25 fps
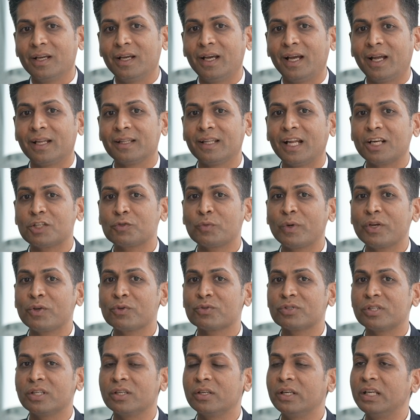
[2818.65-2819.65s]
And that's why you
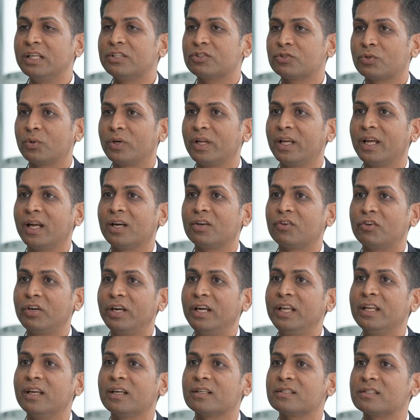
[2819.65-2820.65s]
see REITs today are trading at